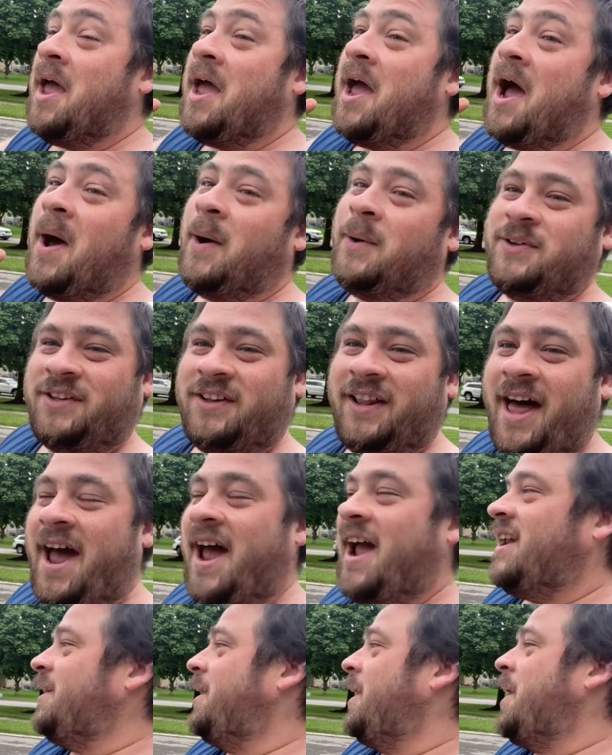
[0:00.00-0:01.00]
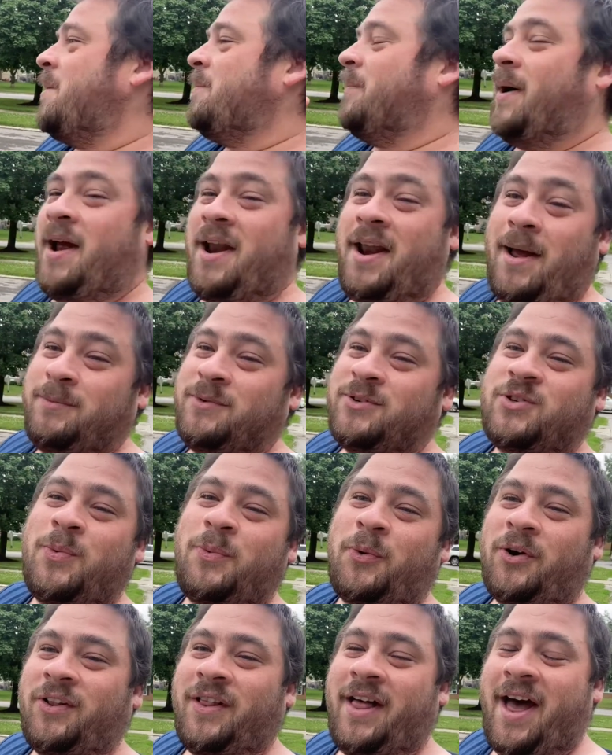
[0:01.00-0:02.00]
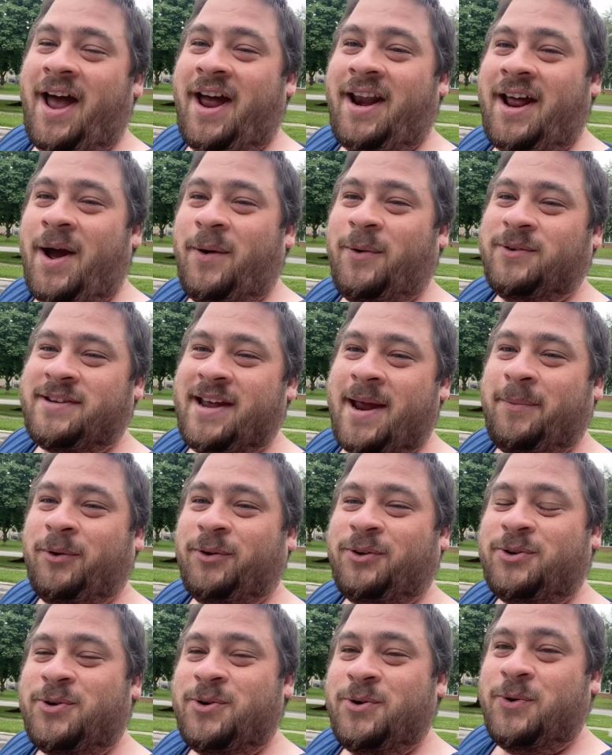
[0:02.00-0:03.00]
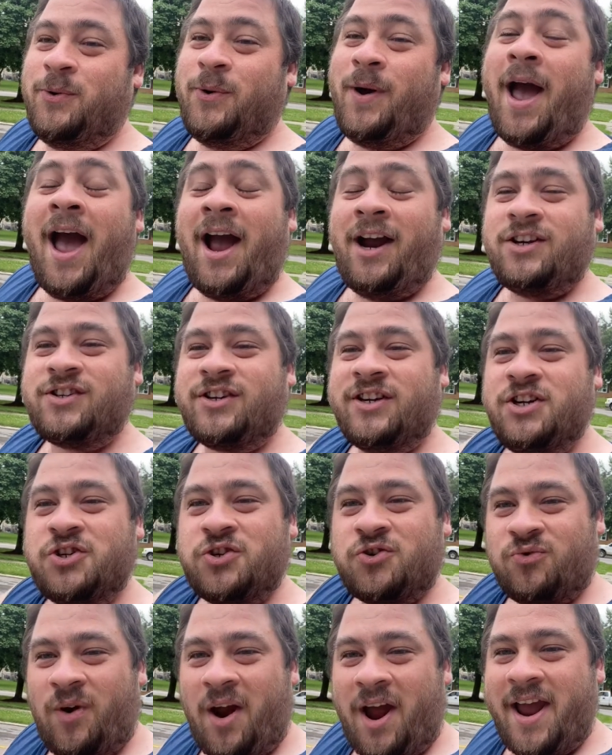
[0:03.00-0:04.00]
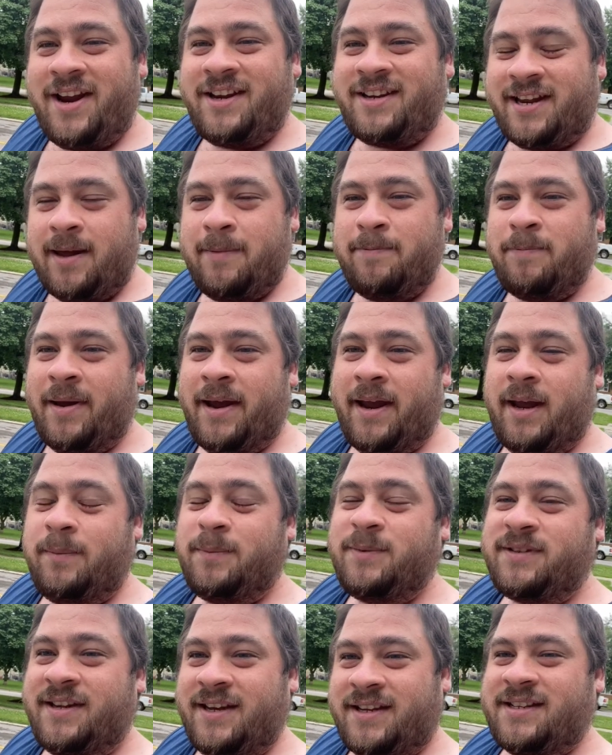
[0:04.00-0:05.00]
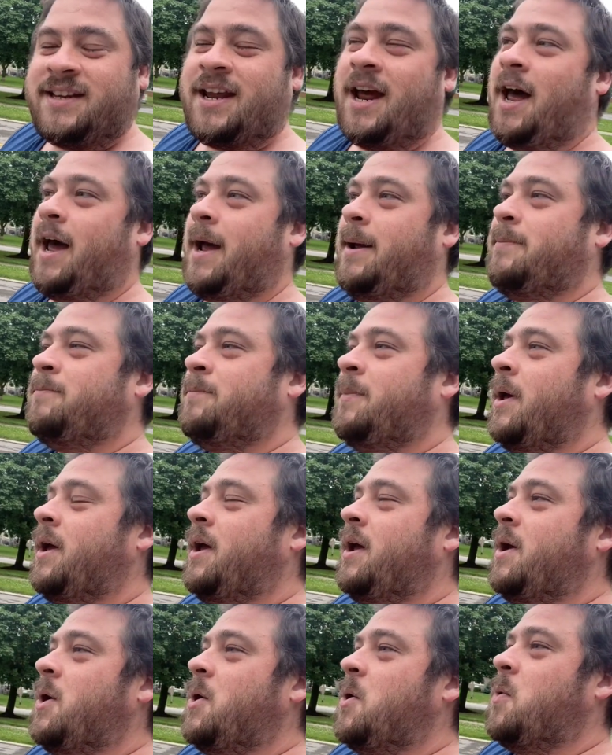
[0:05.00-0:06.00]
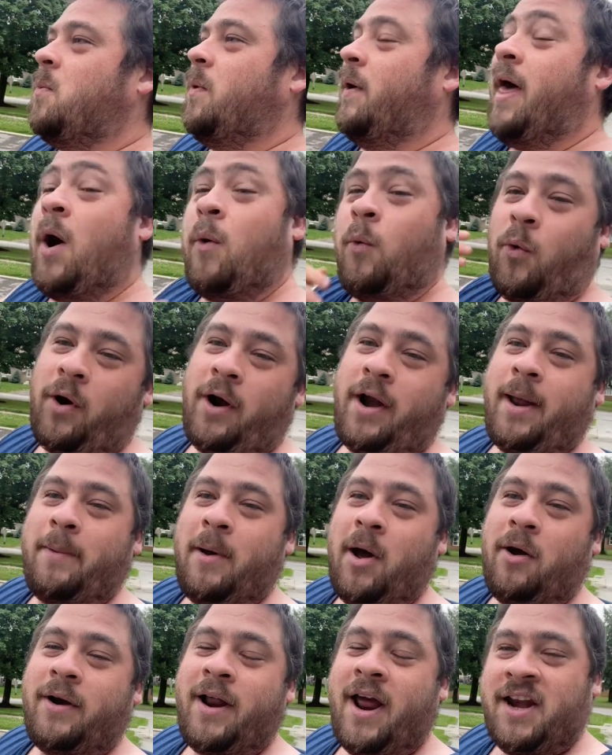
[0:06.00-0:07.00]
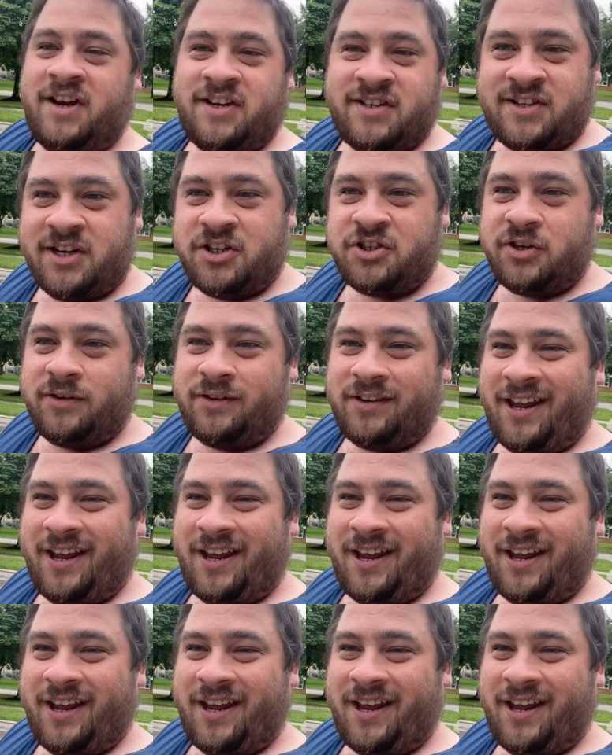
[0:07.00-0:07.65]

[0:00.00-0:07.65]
I was glad, but I'm super glad I was able to actually try Tim Biebs this time without worrying about any stitches.